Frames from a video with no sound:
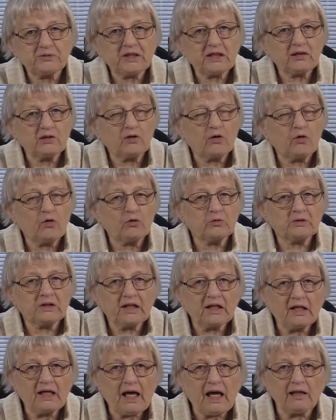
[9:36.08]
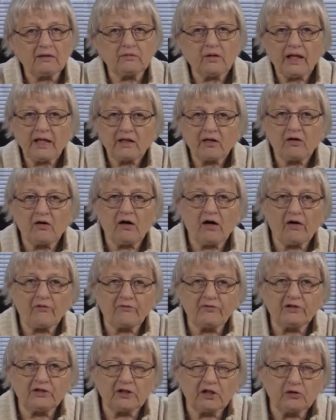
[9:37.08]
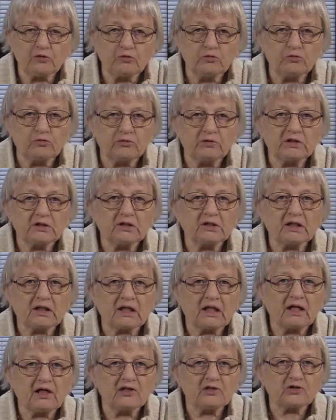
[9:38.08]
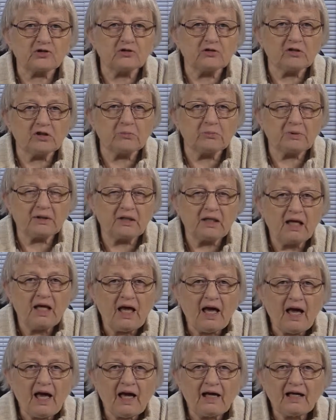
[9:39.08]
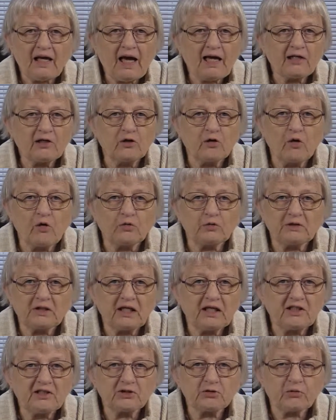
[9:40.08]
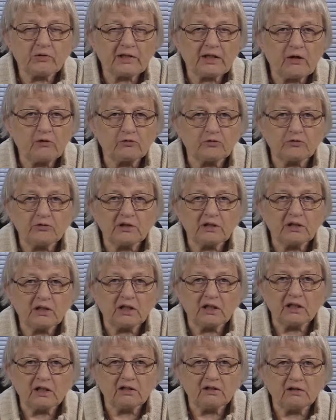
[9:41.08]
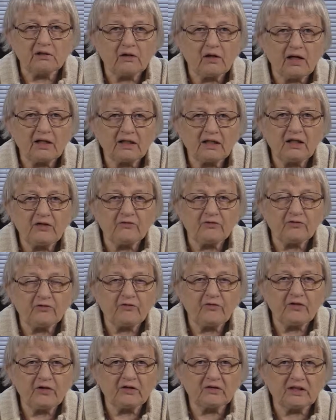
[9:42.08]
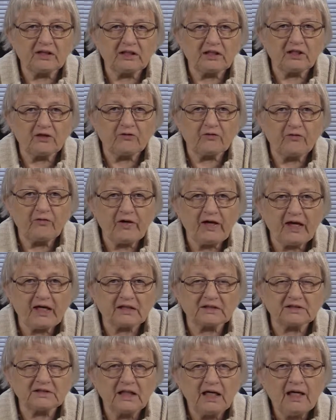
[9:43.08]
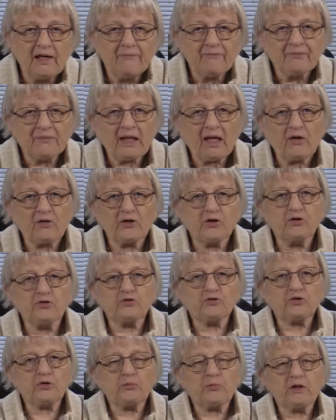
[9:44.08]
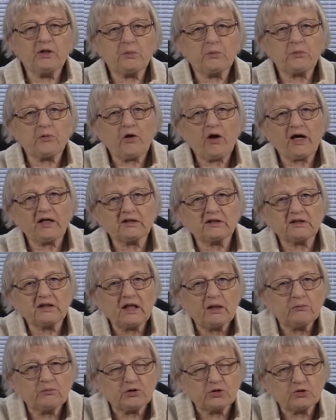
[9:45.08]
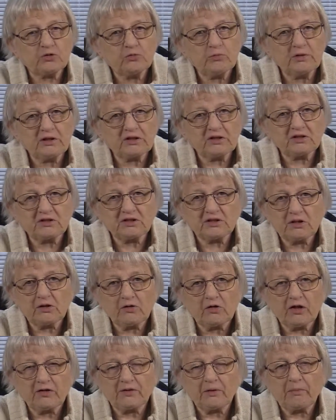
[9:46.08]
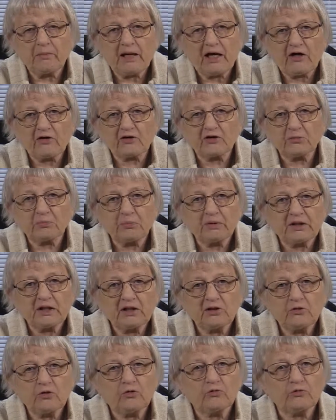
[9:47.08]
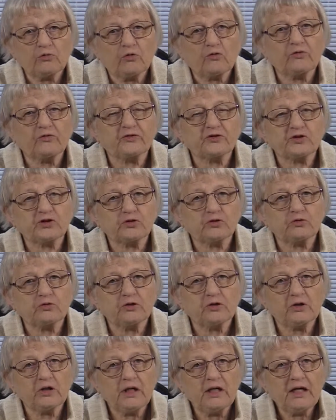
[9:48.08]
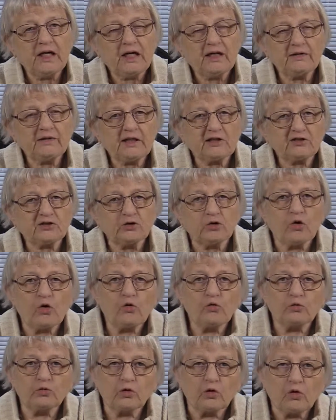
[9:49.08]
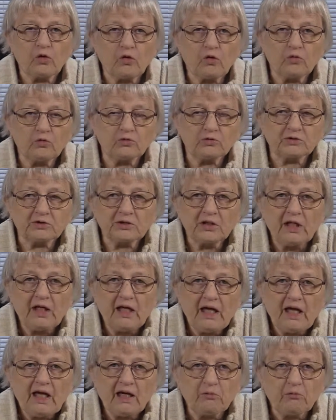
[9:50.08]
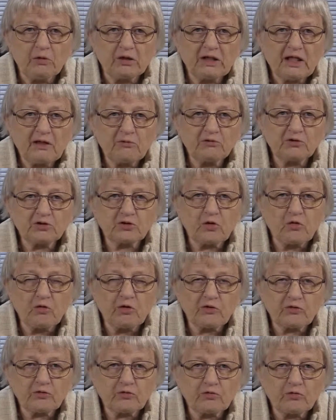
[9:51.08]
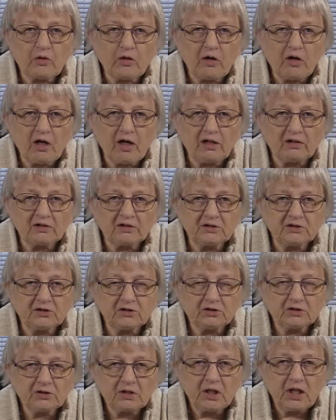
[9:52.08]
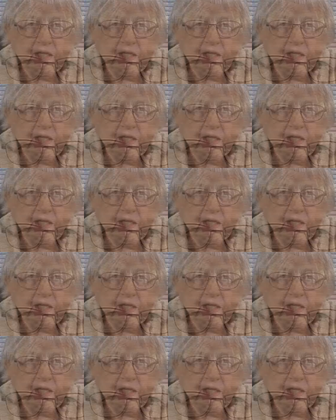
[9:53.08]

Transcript: I can go day. I like coffee and I do drink it occasionally, but I, I, can go days without drinking it and not even feel any effects. Now there used to be a product. I'm assuming it's still on the market, but I don't know for sure. And that's NoDoz. And when I was going through college.